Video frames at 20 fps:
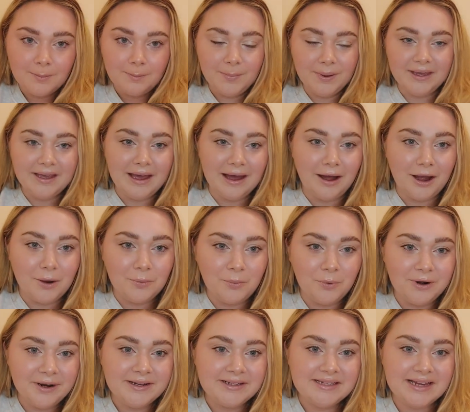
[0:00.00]
But yeah, I
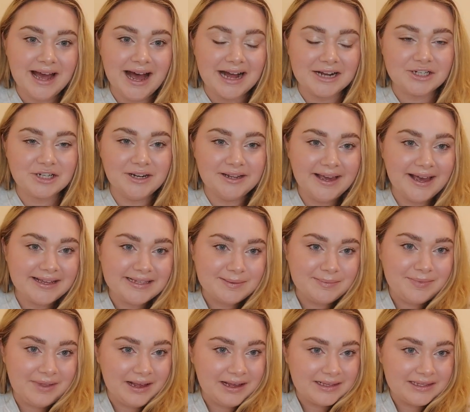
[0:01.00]
wanted to actually get some
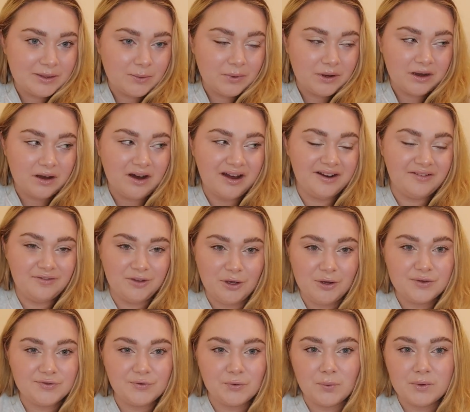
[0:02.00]
things that were kind of
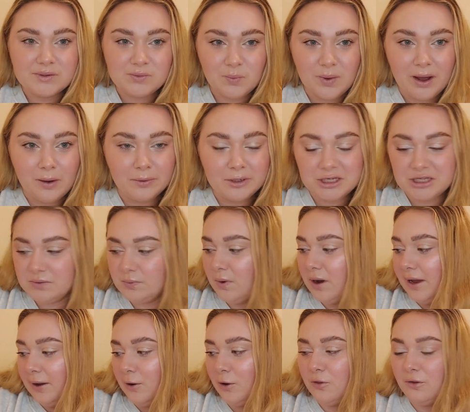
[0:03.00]
useful as well, which is
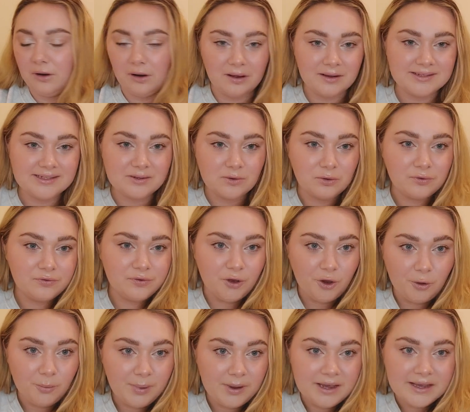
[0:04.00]
why I got the last sort of
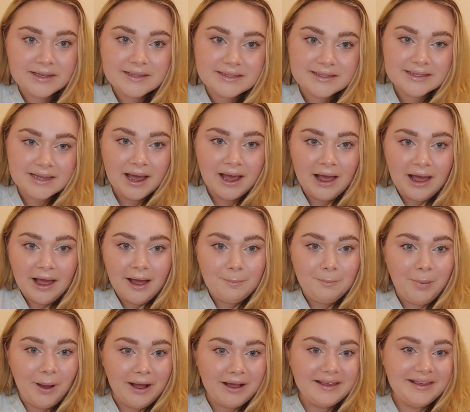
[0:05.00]
few bits.
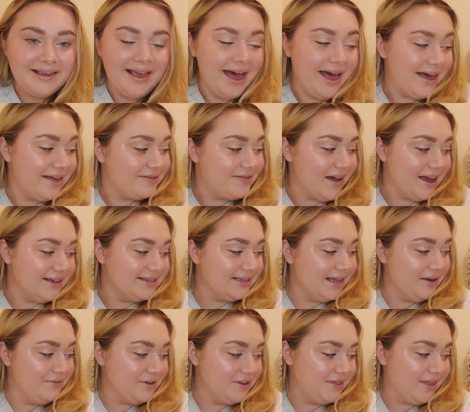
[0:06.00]
But yeah, that is
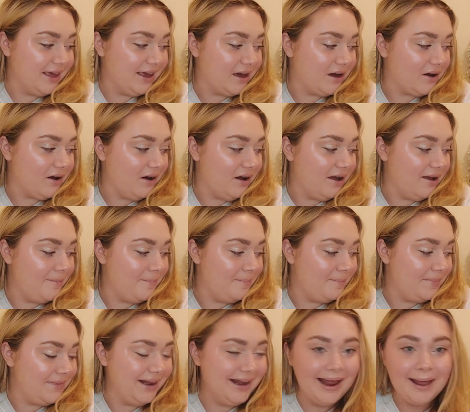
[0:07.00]
everything.
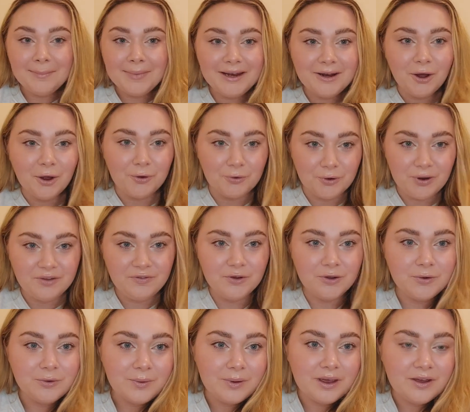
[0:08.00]
Let me know
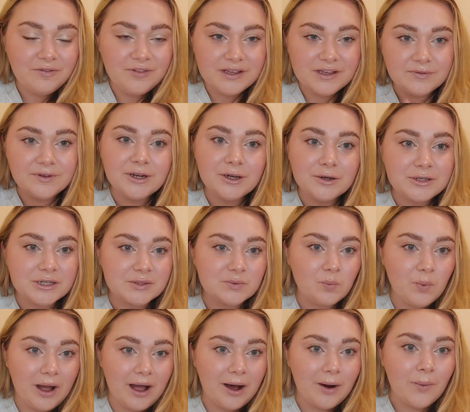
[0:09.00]
if this video does
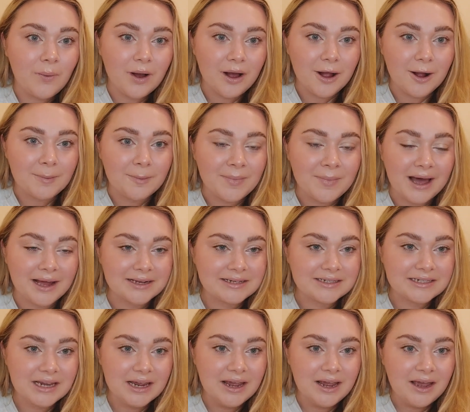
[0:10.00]
well, and